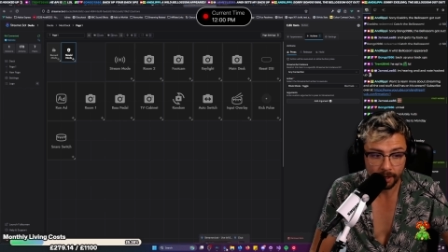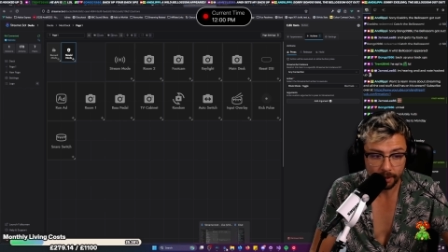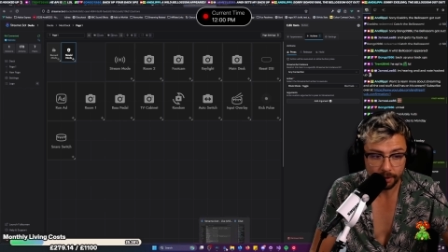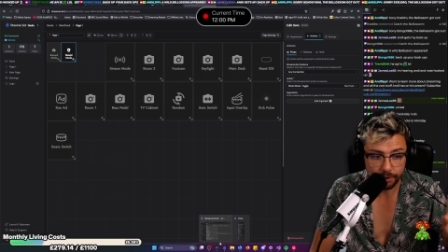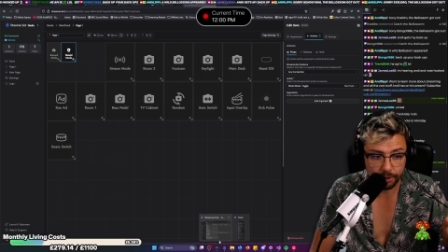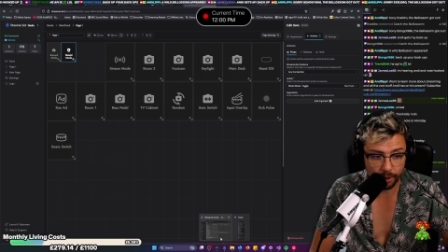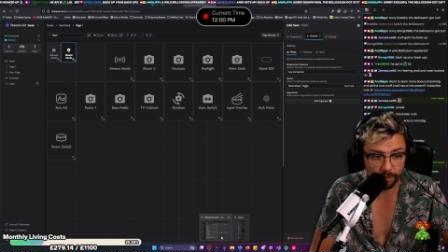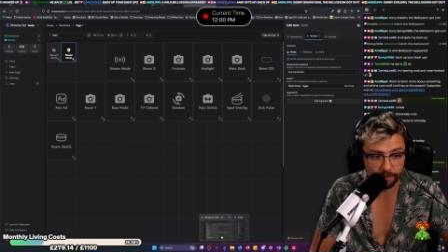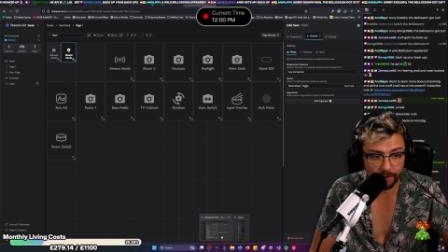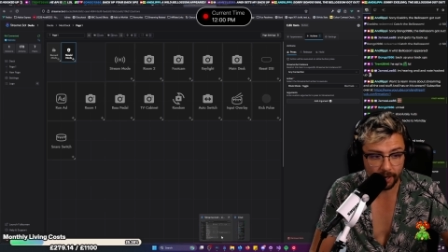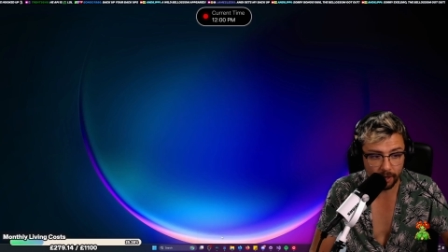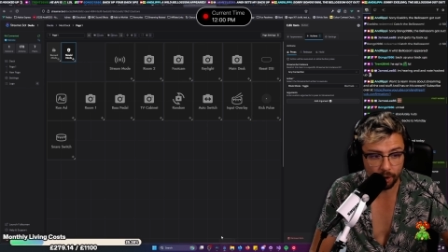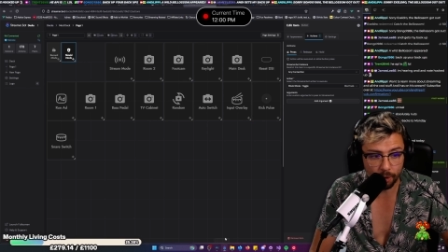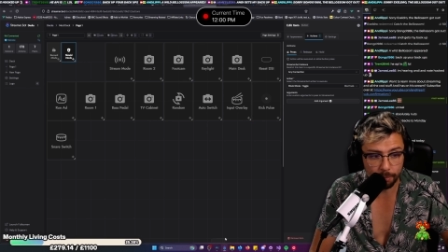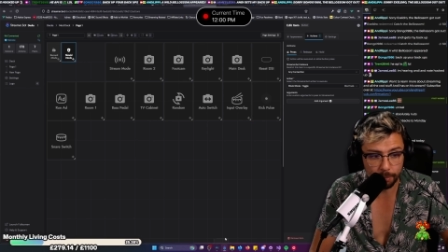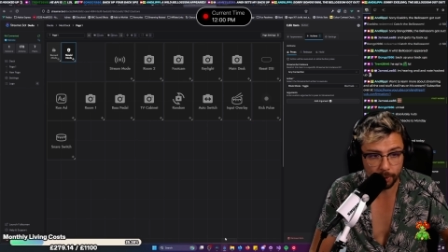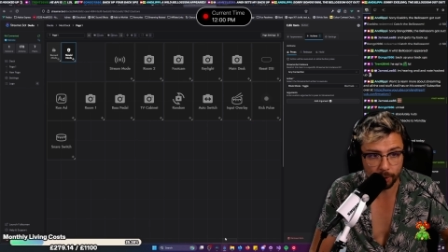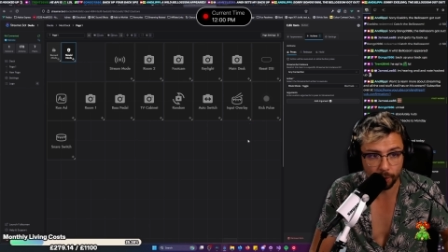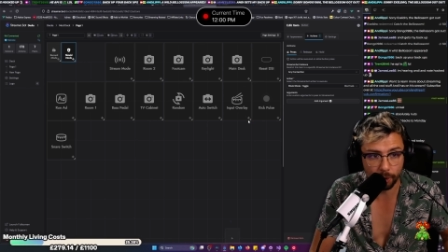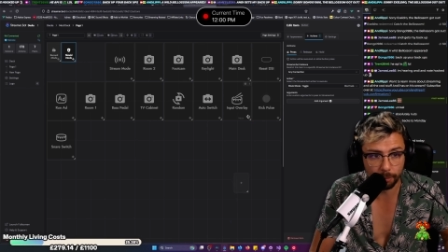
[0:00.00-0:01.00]
So if I
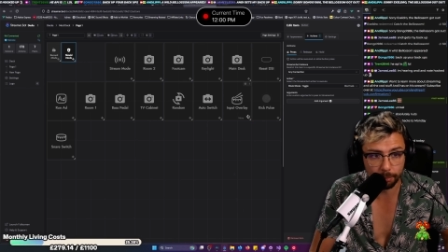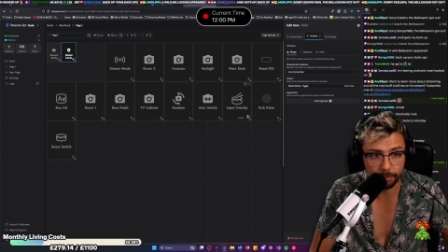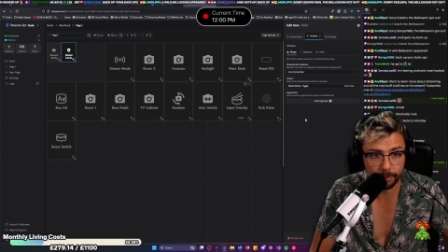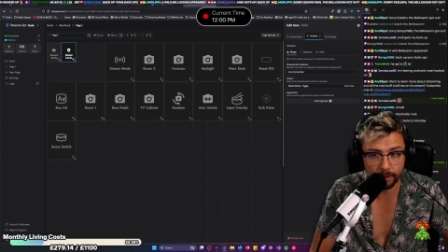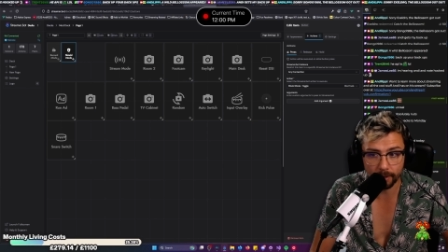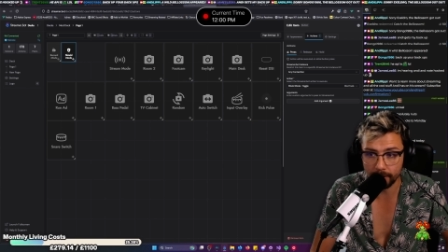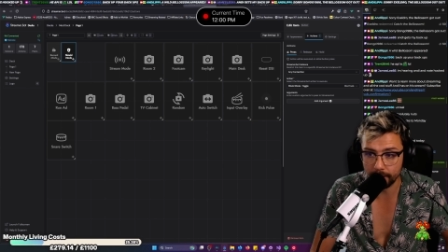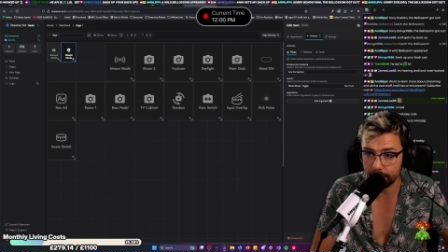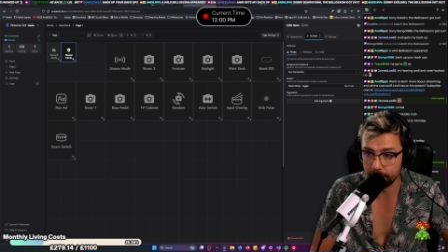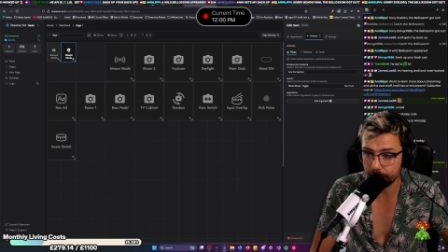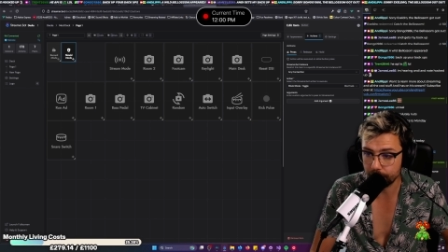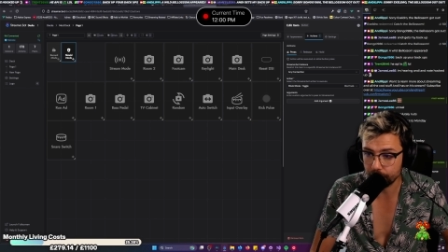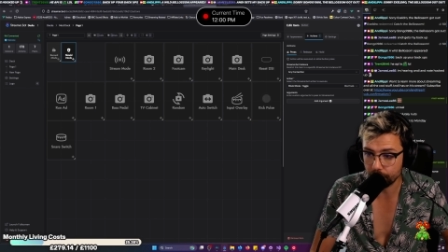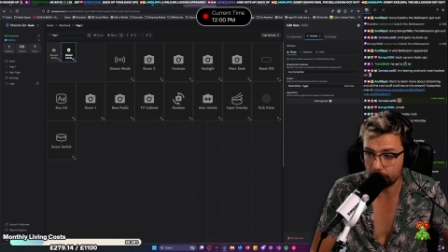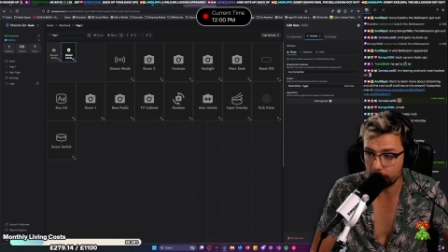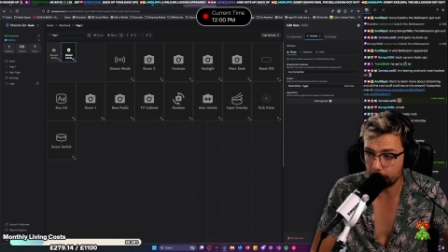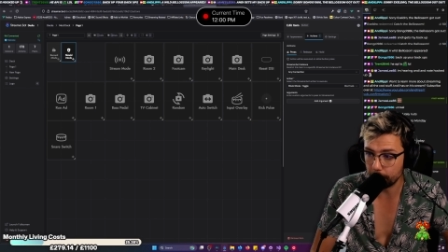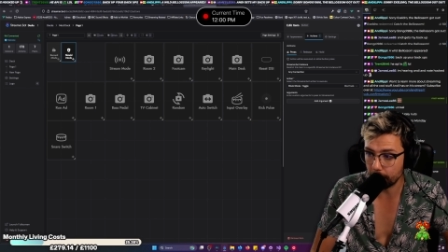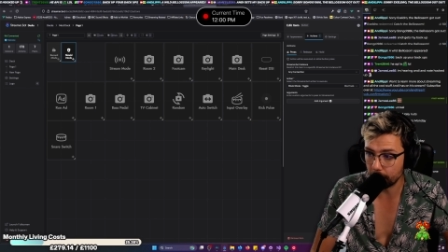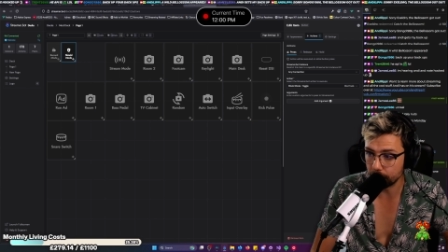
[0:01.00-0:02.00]
open up
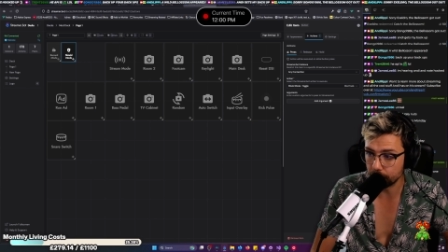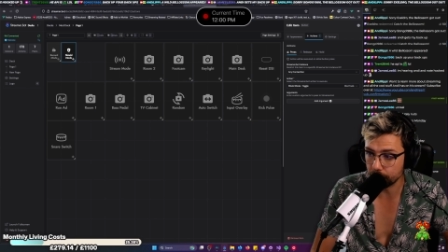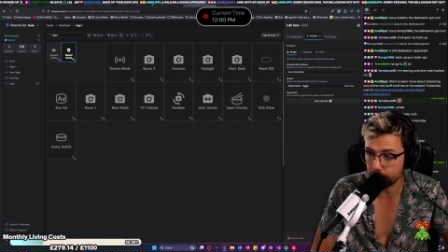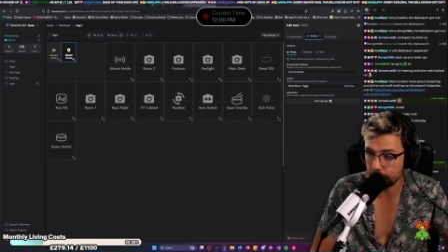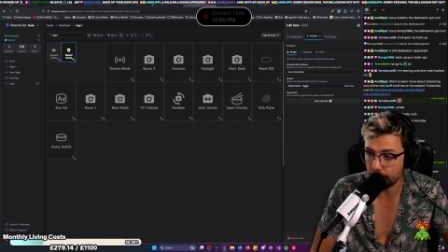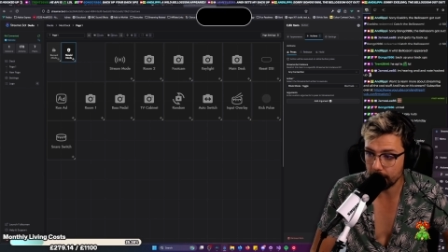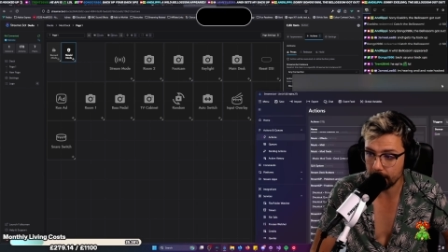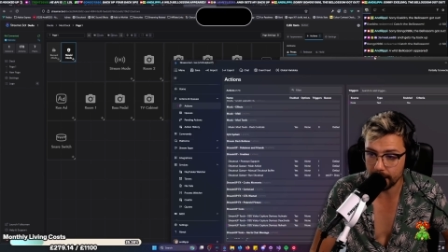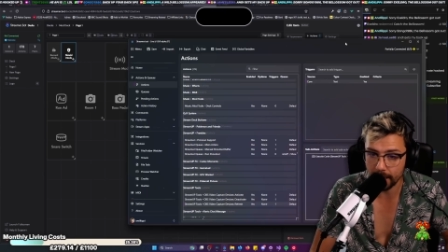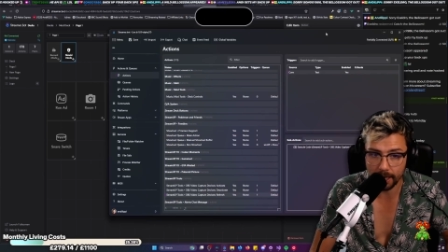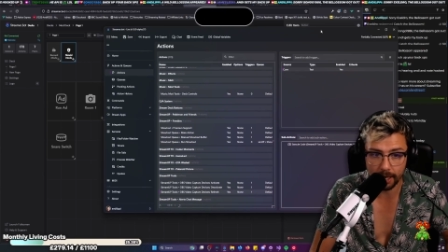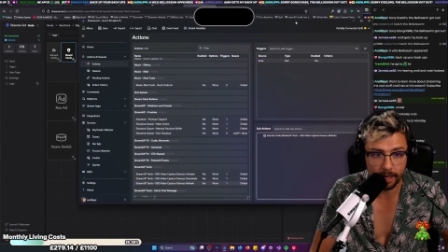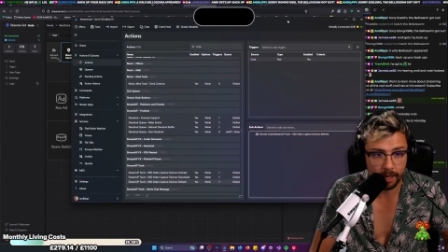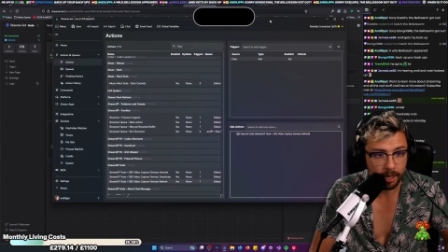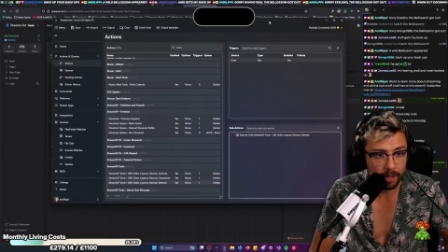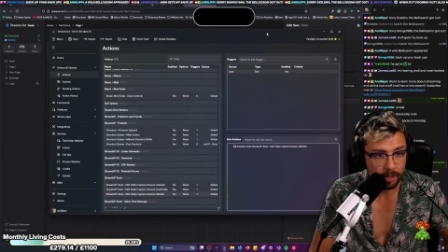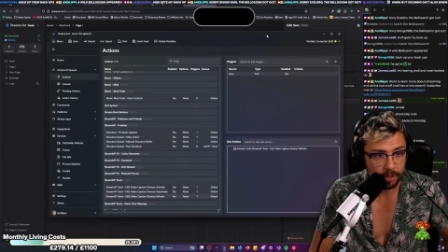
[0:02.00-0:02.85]
Streamer Bot just here,